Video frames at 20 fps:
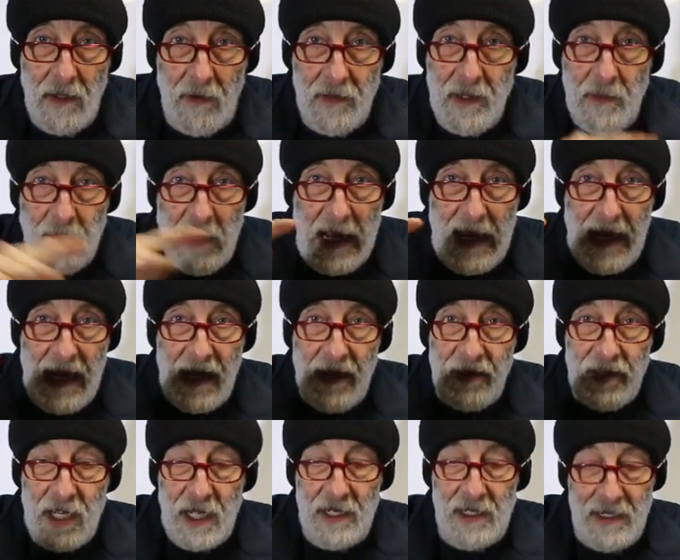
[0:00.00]
the
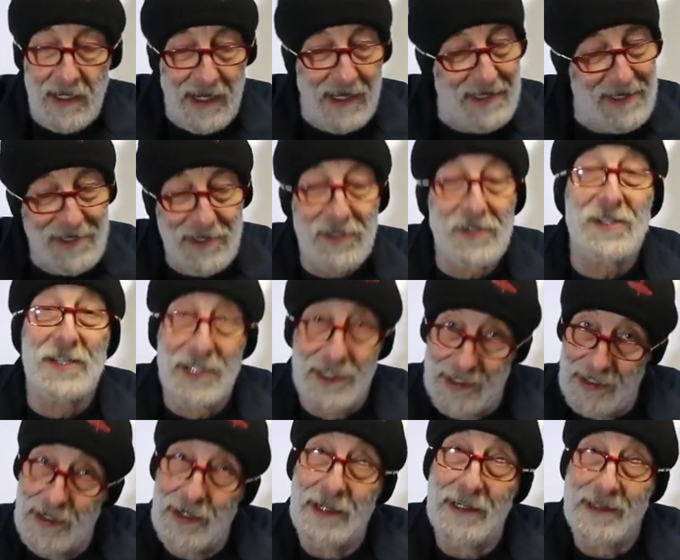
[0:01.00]
path, you're
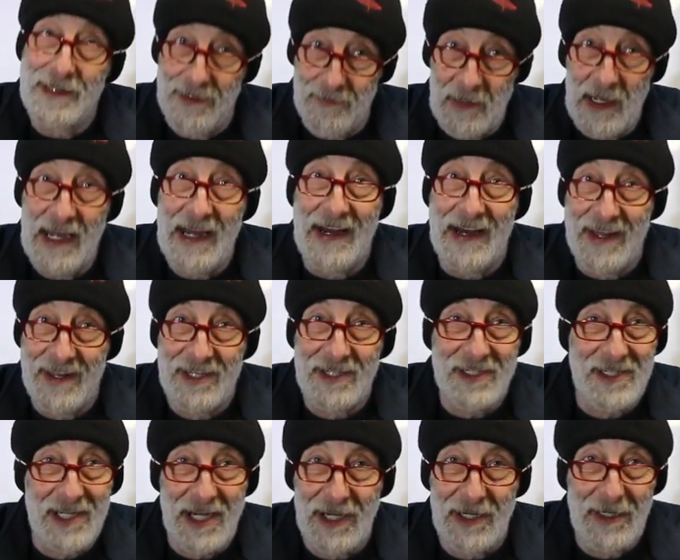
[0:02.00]
still on the path.
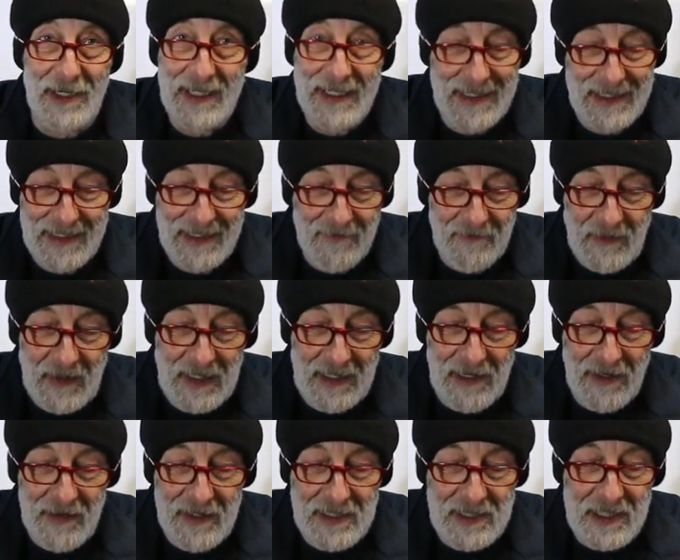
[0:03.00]
So, you
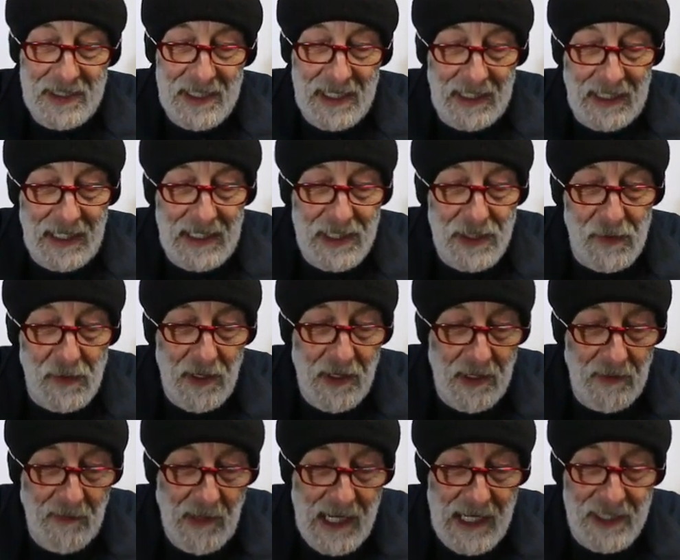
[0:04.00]
know, this is a case where
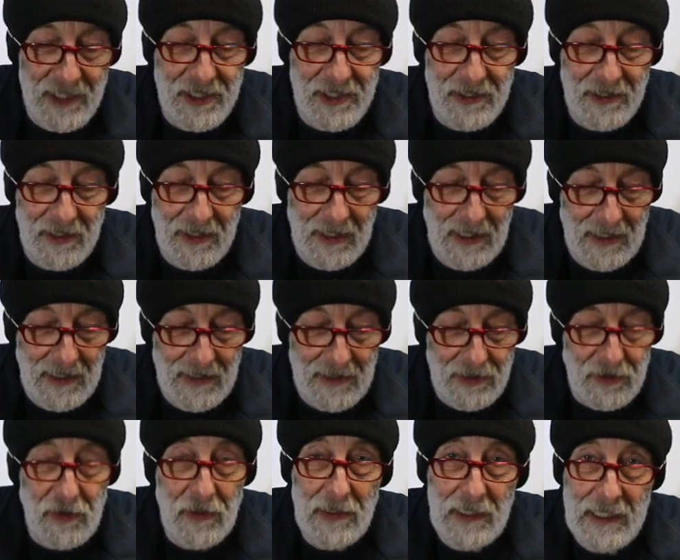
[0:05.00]
the master
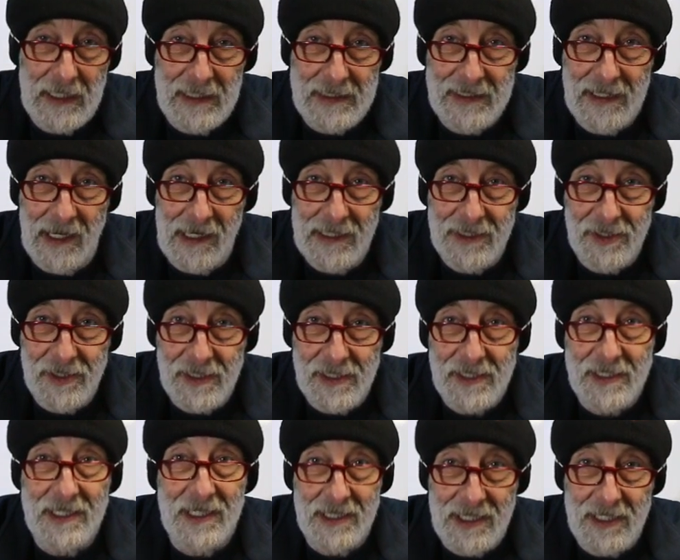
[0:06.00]
truly
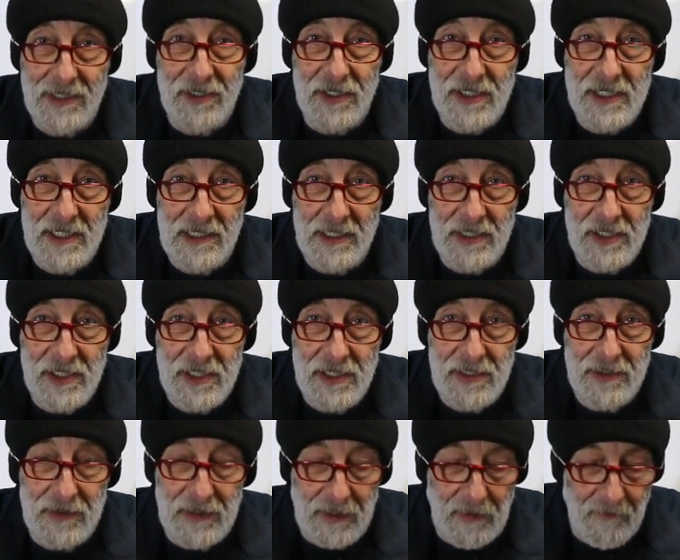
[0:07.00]
acknowledges that they're still a
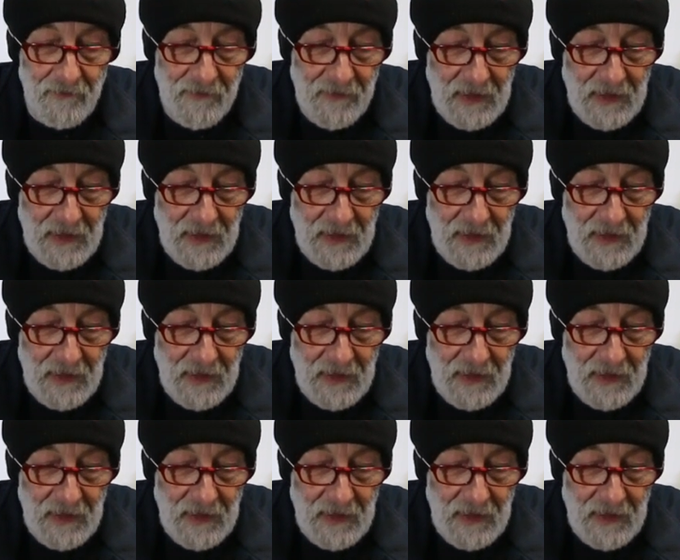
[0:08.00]
student.